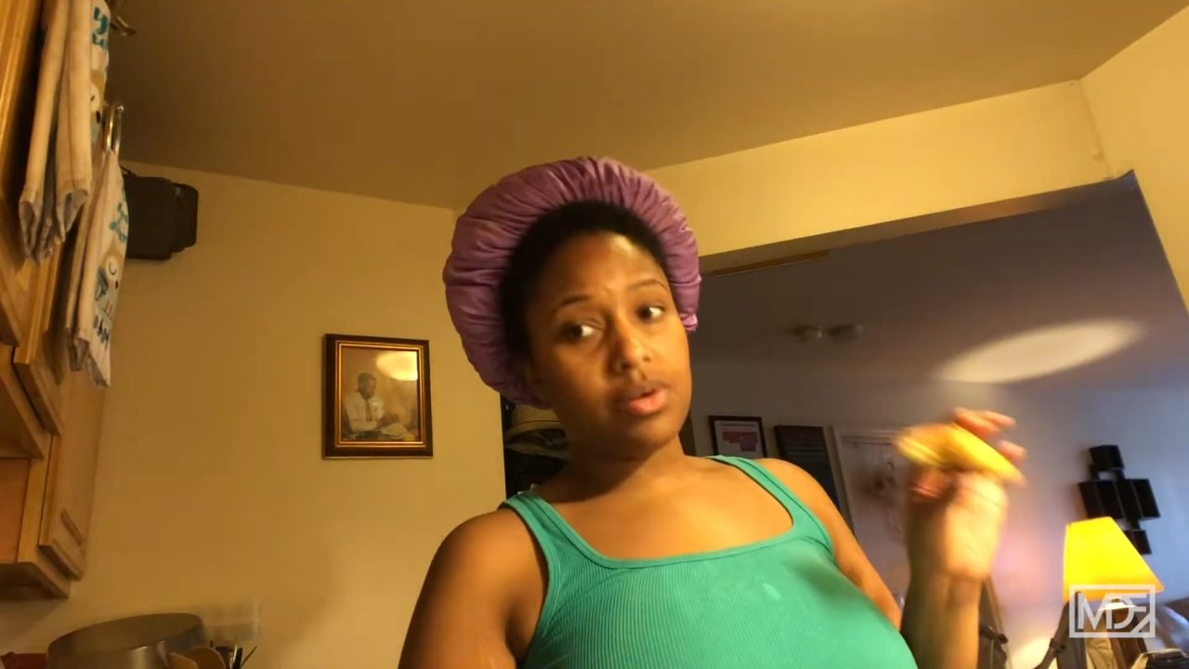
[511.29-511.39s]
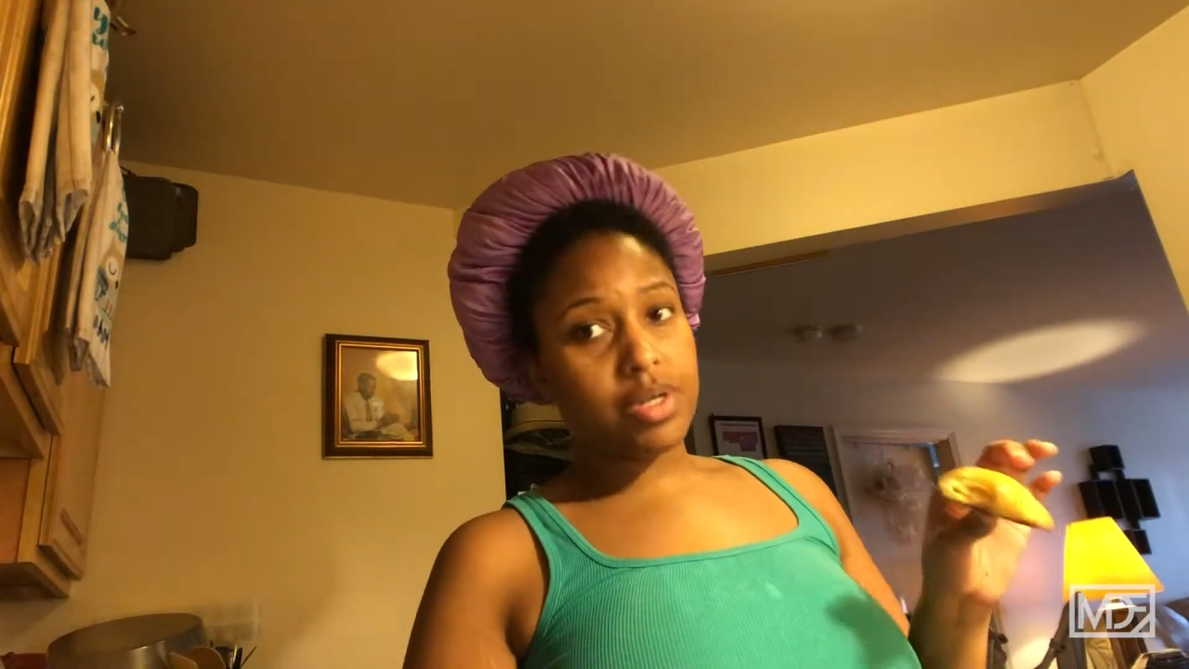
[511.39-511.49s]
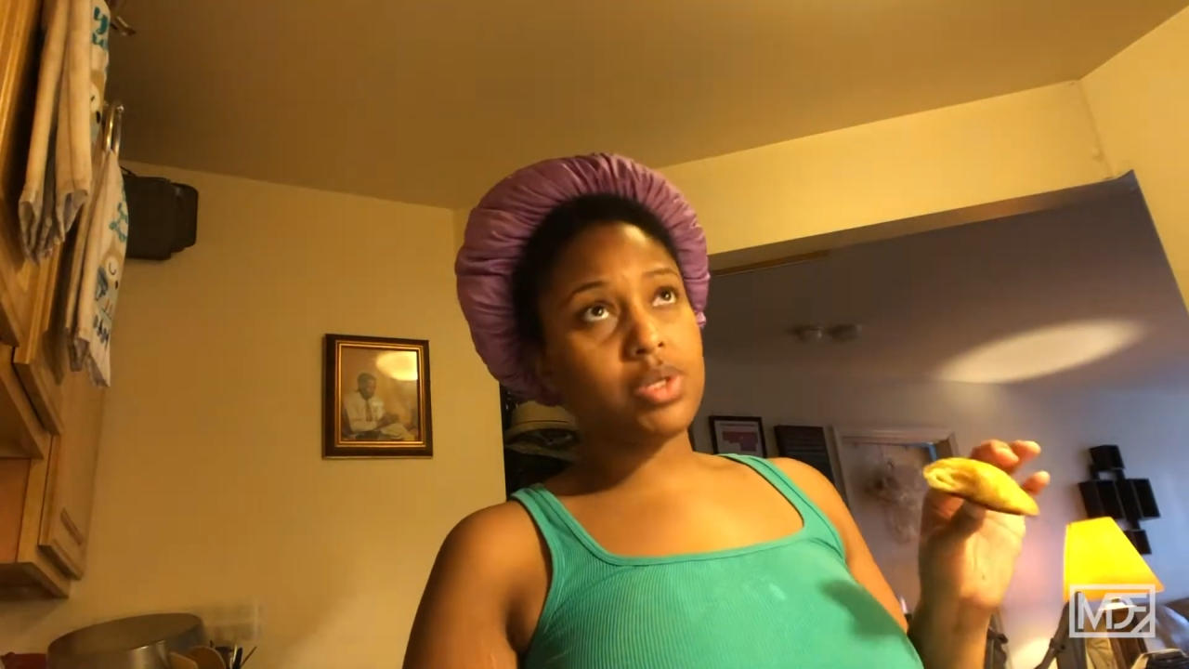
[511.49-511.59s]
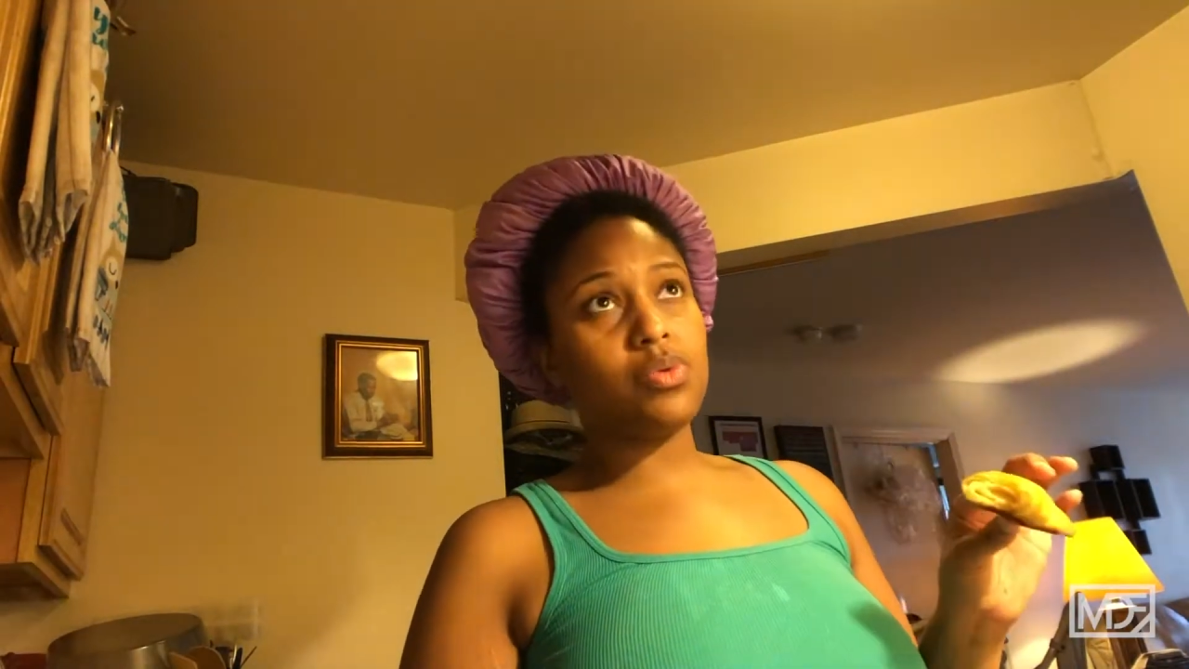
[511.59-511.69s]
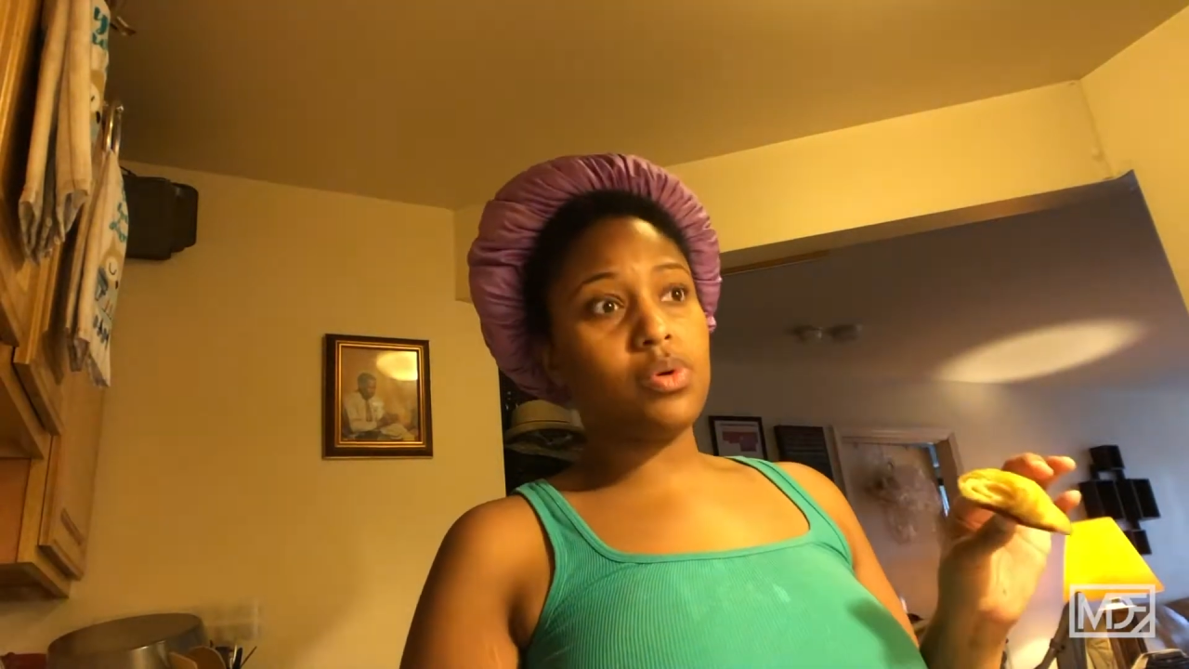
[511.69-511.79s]

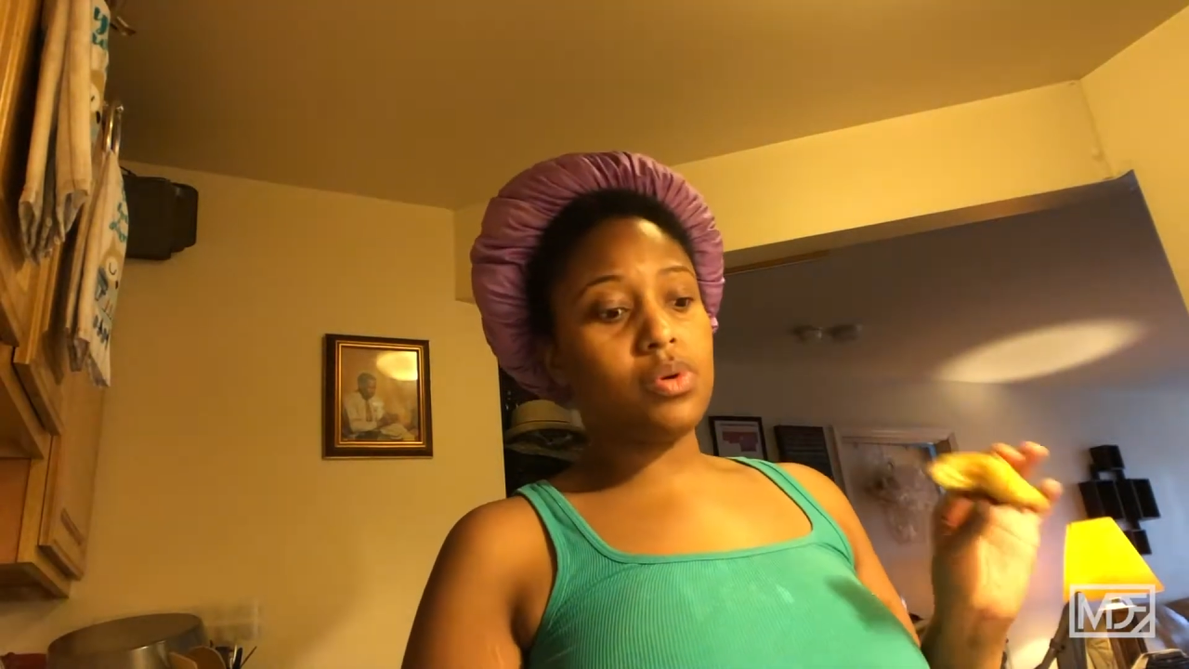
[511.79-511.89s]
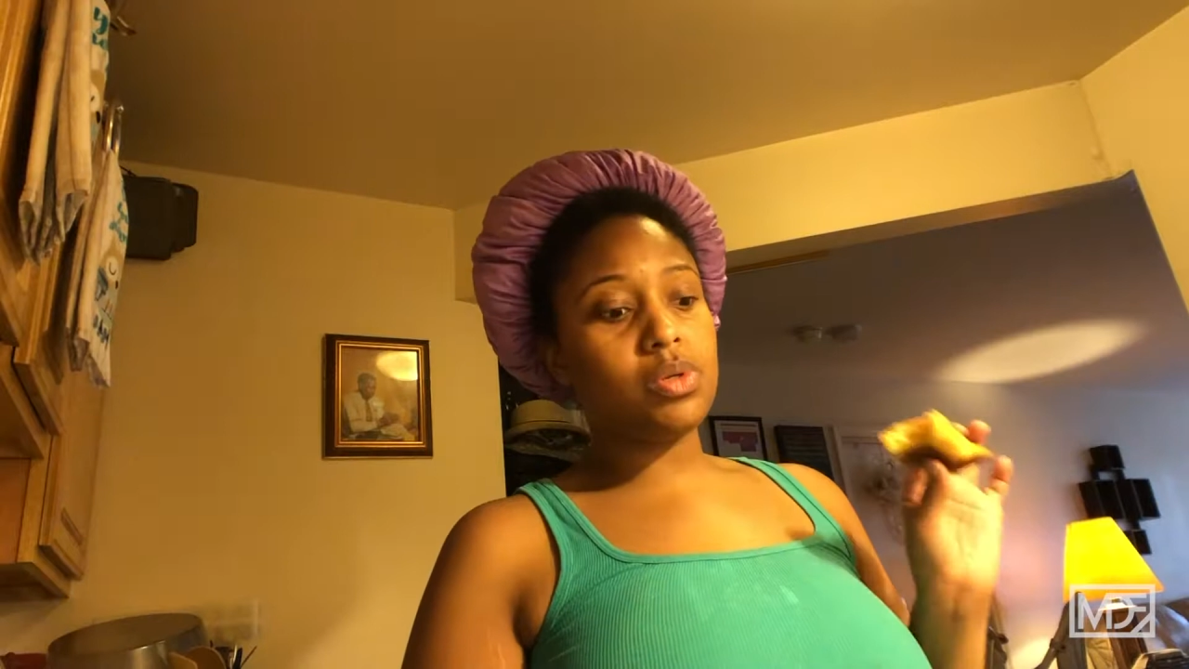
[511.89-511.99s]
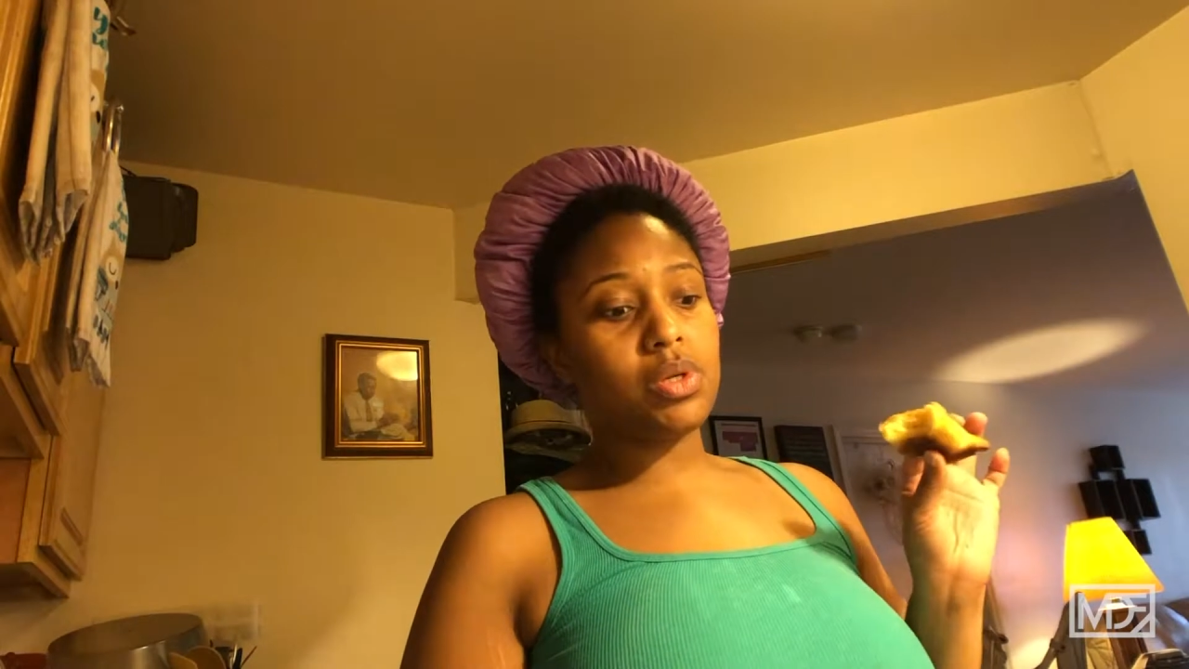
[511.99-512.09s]
crescent rolls.